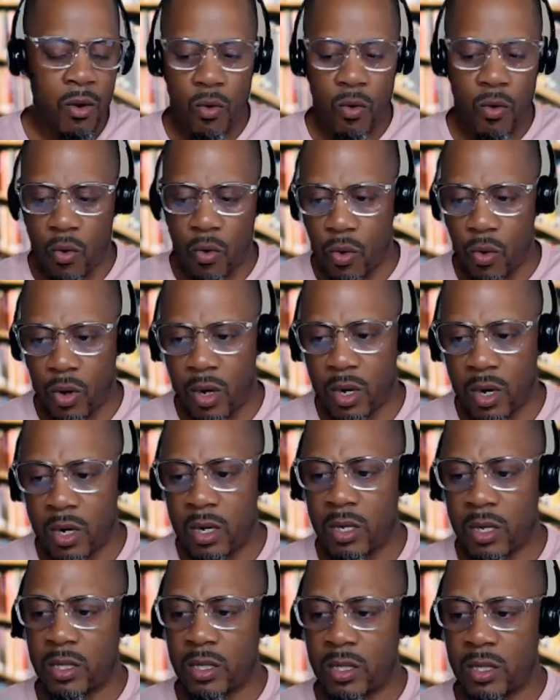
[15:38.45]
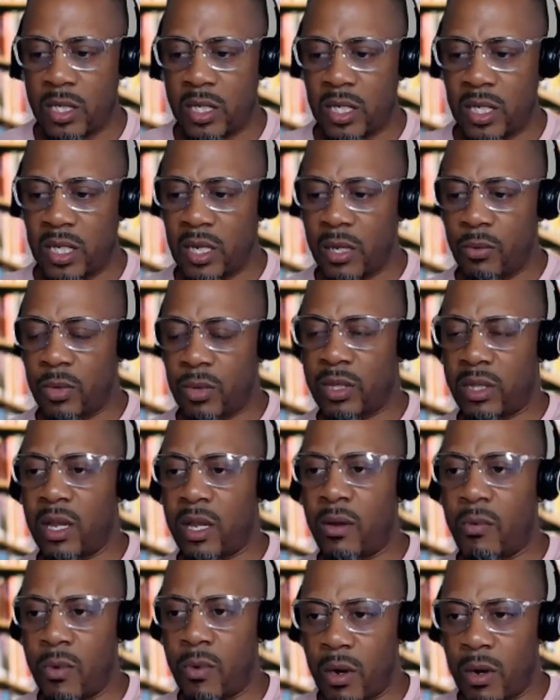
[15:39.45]
or to get what they
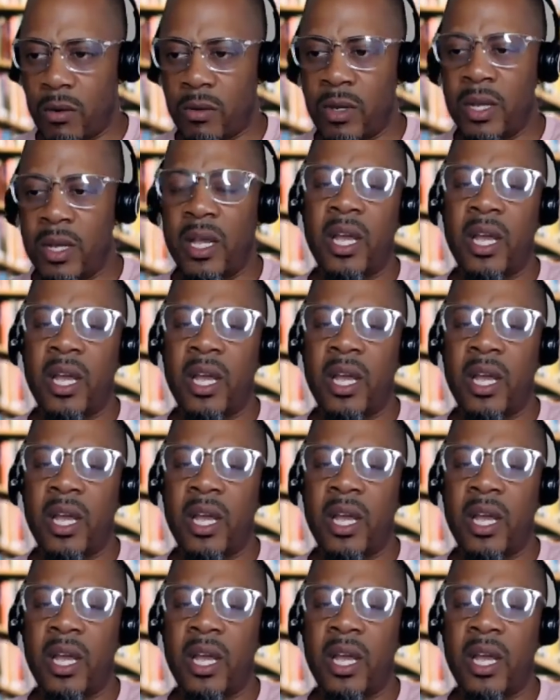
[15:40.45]
want.